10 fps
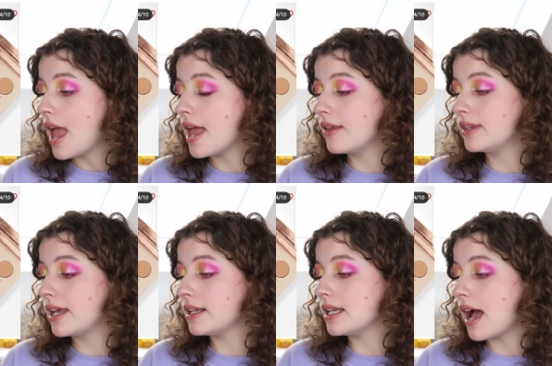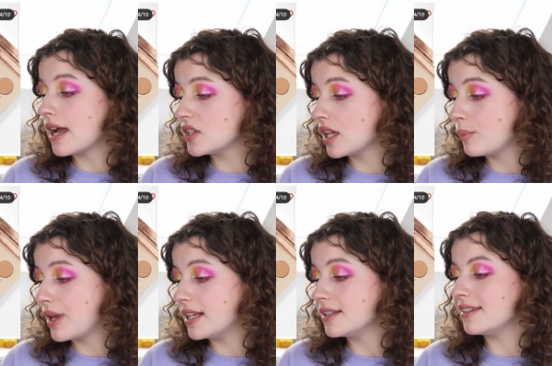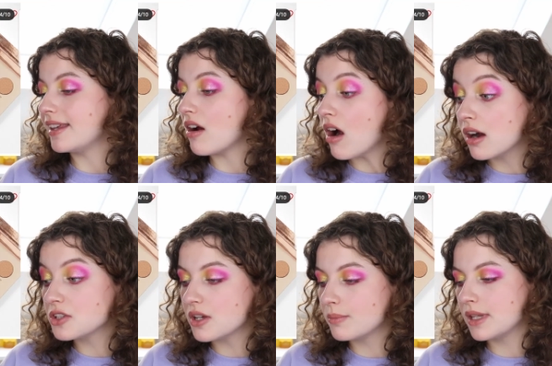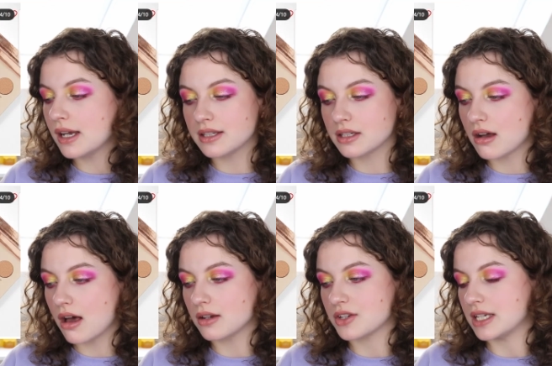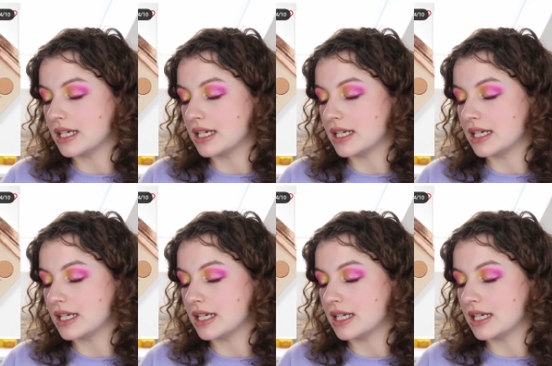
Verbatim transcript: And then the eyeshadow palette, there are some nice colors